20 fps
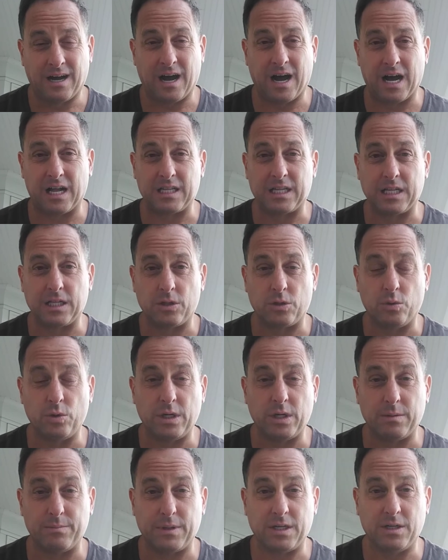
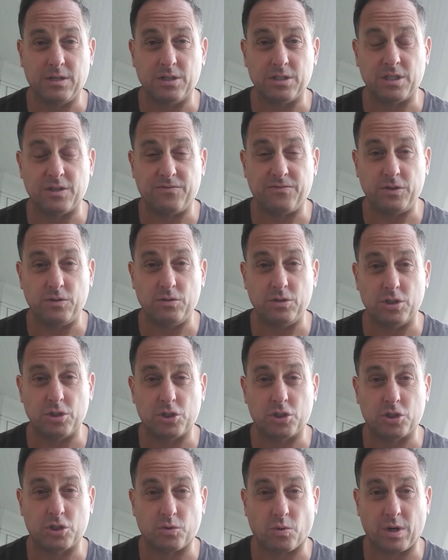Hallelujah, because if you
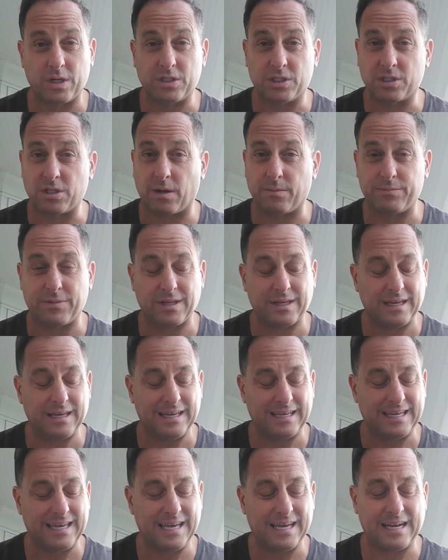destroy something,
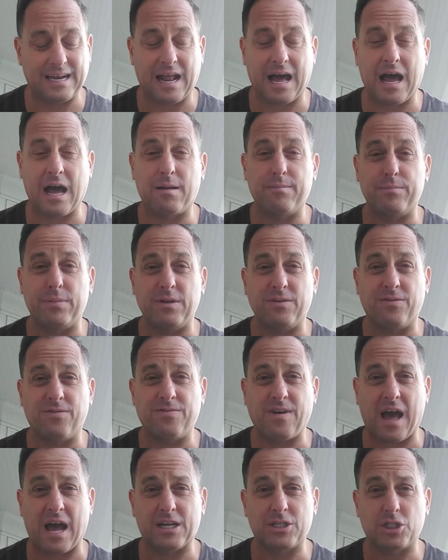it cannot be
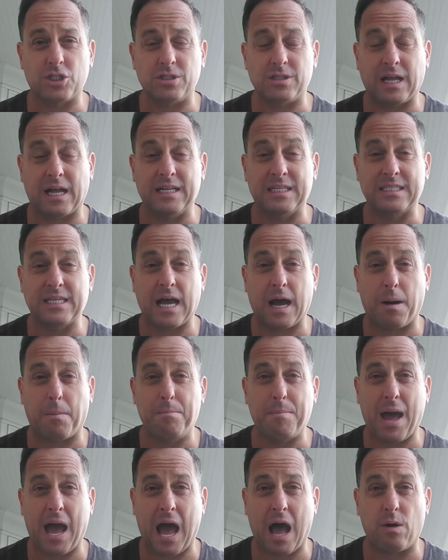fashioned. That's how
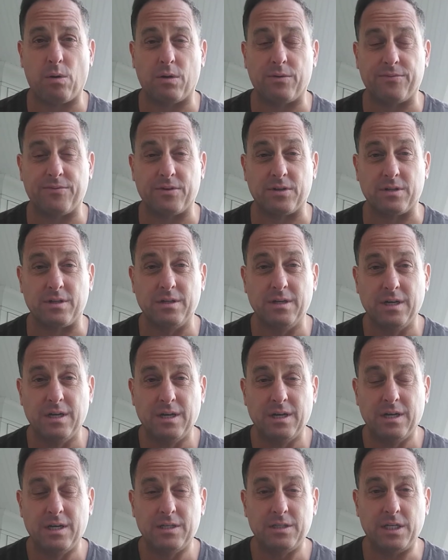powerful
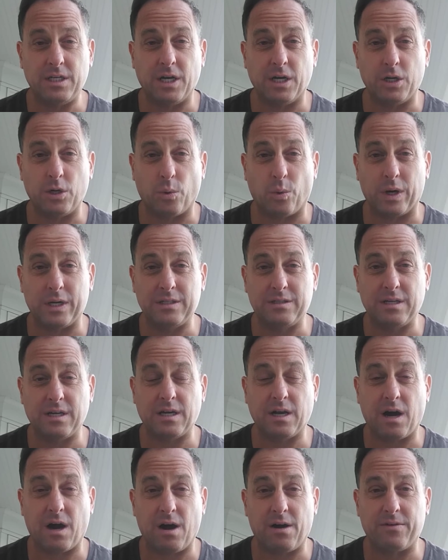the
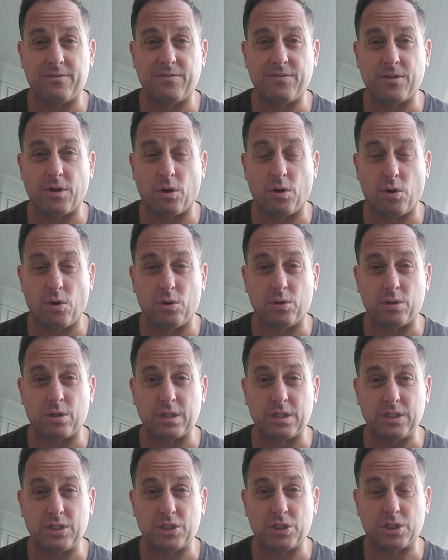anointing of the
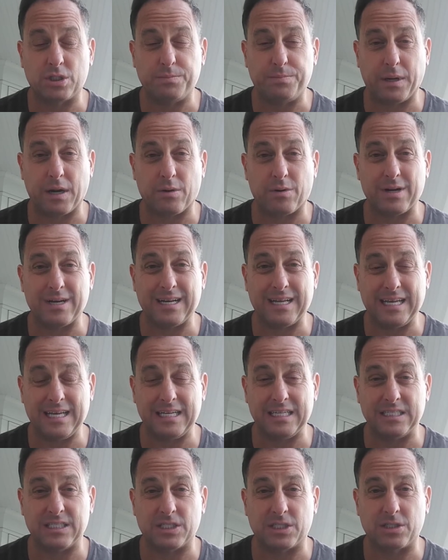Holy Spirit
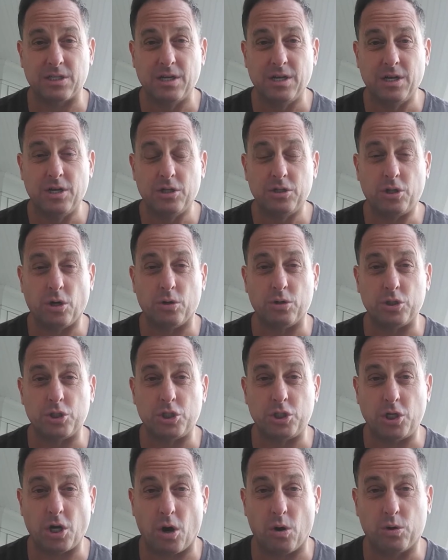is.
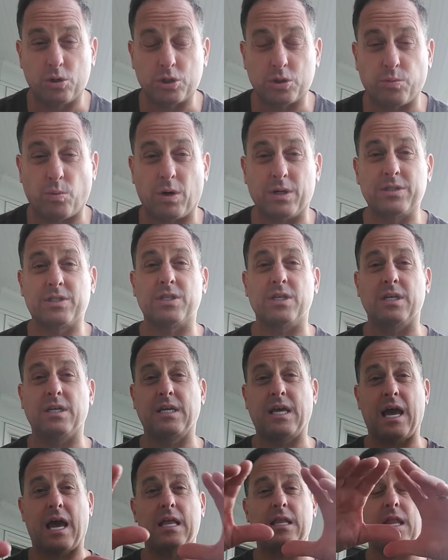Those yokes, once
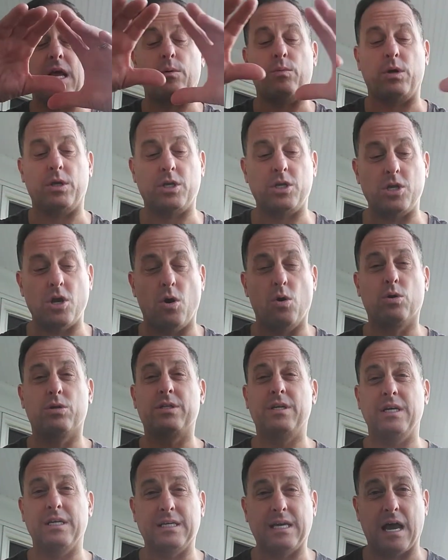again, they would yoke
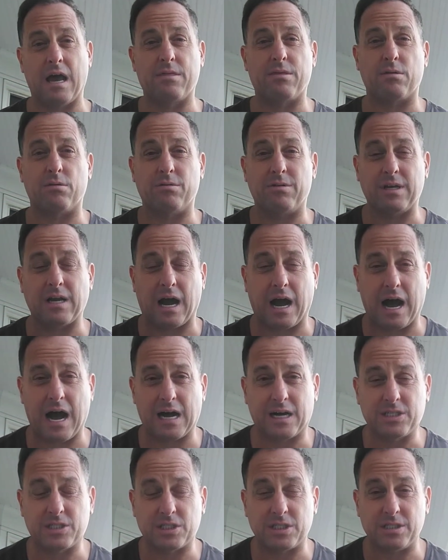together the
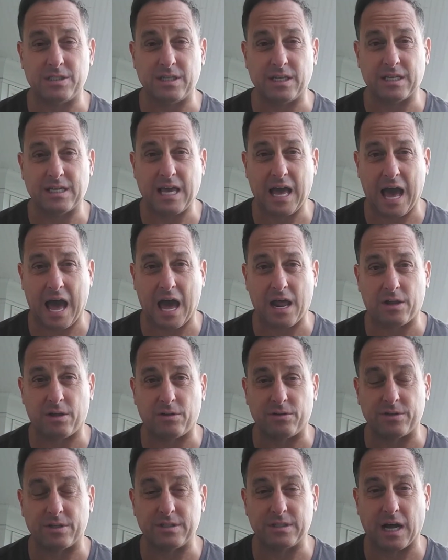oxen, the
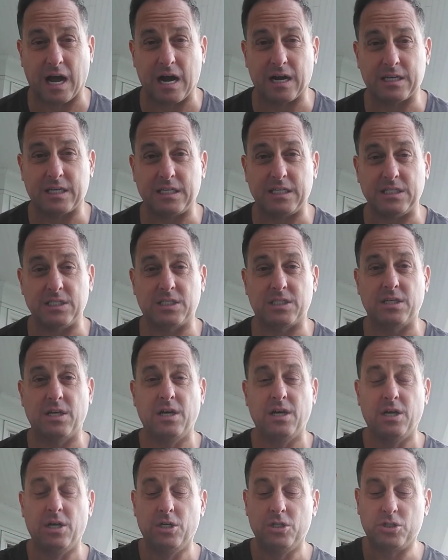cattle, the donkeys,
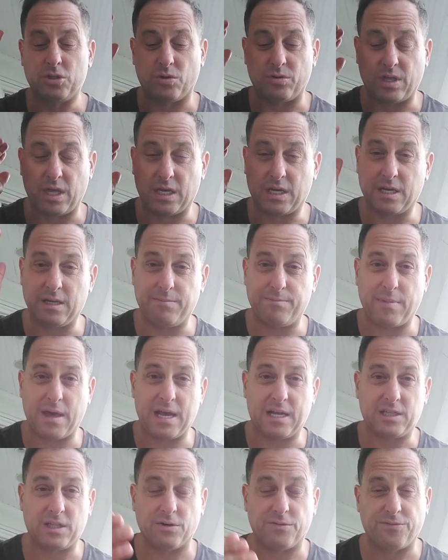so they can
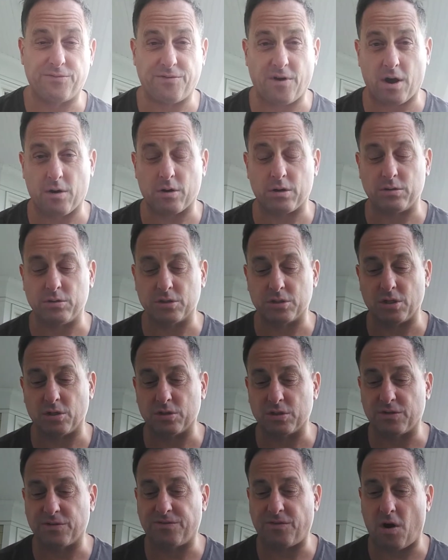make the furrows,
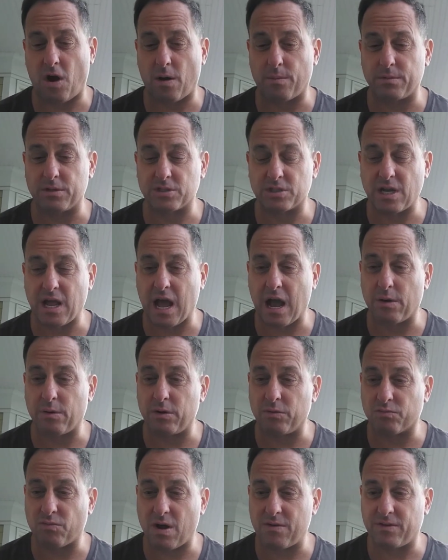those farmers. Now,
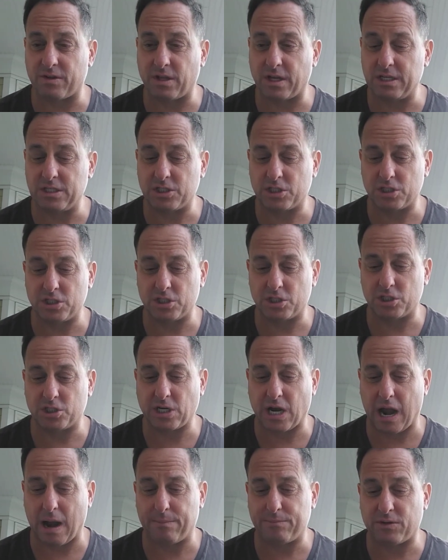in Revelation
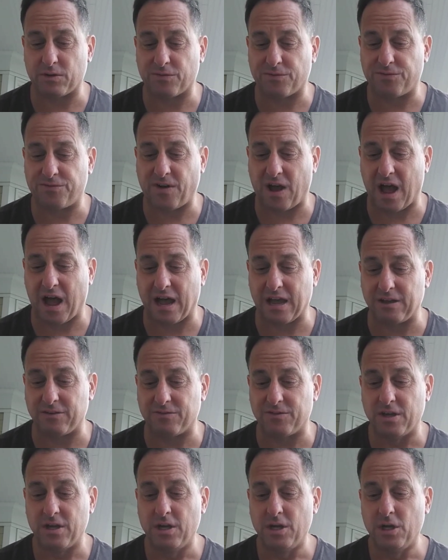chapter 5,
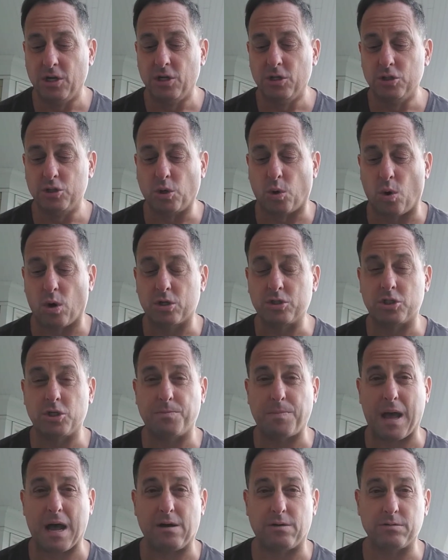talks
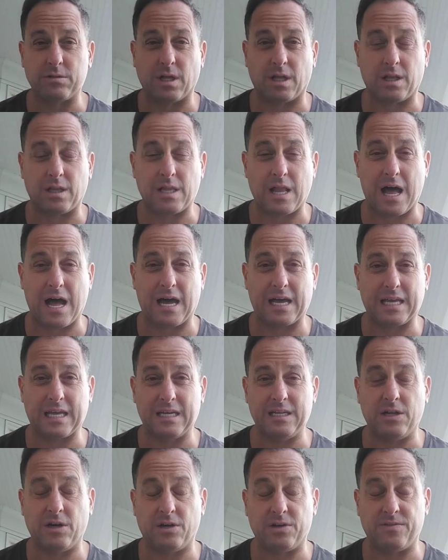about the
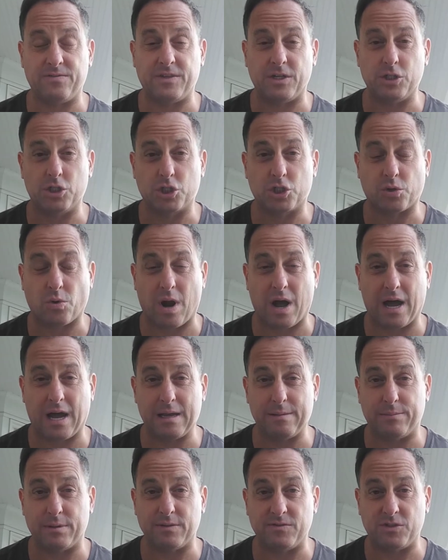lion of the
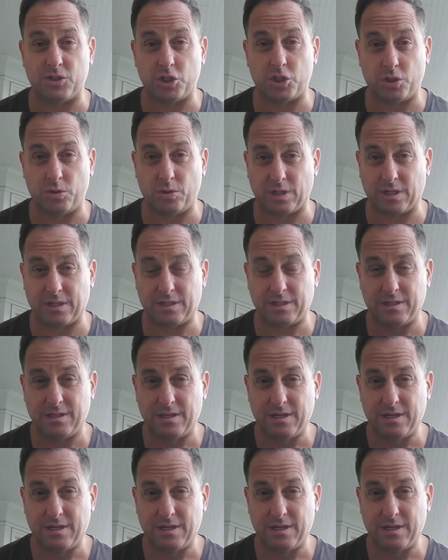tribe of Judah.